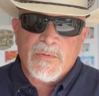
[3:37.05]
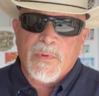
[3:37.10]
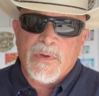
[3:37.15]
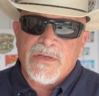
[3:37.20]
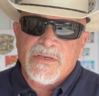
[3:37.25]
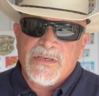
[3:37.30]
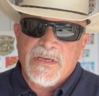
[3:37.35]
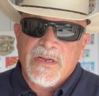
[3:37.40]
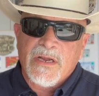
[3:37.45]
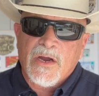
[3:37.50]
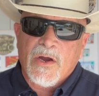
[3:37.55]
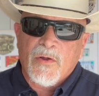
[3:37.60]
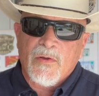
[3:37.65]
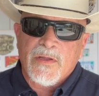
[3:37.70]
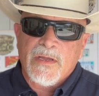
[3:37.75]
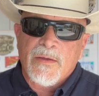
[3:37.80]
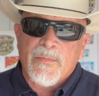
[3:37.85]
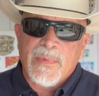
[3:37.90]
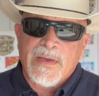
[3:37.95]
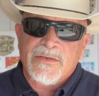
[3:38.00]
want to send
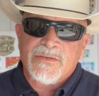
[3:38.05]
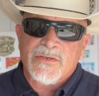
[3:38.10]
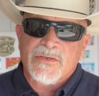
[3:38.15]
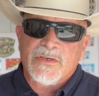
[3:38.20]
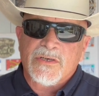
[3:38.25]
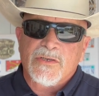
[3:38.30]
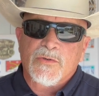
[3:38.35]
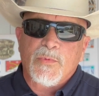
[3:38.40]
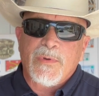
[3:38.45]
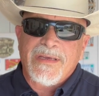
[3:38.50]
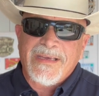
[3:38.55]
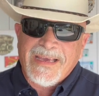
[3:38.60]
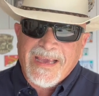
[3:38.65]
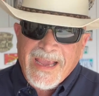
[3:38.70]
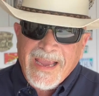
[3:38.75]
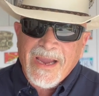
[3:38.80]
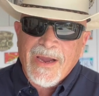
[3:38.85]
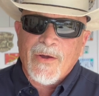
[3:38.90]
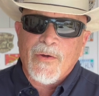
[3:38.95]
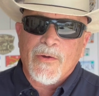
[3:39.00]
Harley a message because we
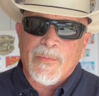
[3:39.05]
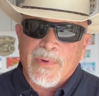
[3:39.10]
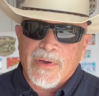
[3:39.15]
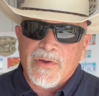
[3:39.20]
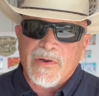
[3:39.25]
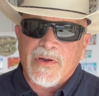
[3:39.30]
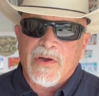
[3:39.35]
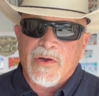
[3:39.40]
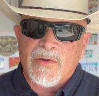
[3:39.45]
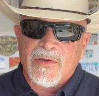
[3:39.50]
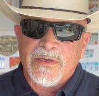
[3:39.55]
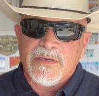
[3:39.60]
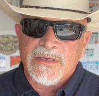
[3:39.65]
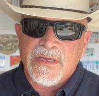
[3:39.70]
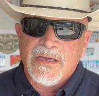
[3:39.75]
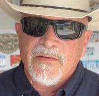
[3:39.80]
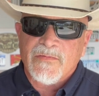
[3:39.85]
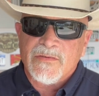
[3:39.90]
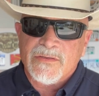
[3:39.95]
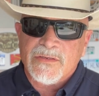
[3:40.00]
care about Harley
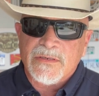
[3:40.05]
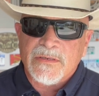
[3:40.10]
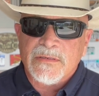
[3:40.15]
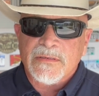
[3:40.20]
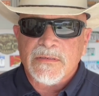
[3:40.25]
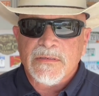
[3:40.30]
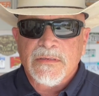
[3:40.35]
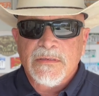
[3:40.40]
Davidson.